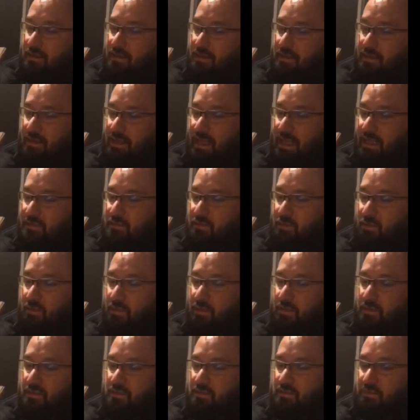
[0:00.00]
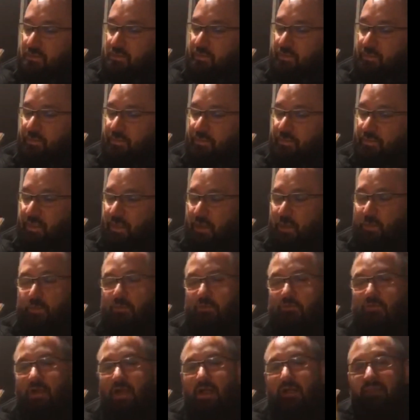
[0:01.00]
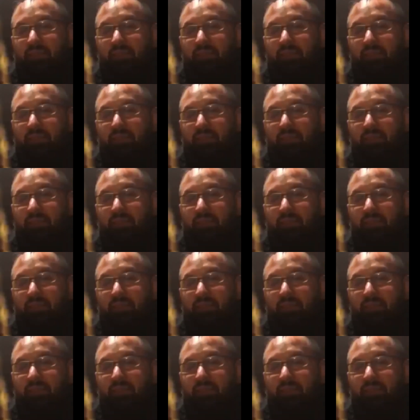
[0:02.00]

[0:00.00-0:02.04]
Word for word: That's awesome. We'll grind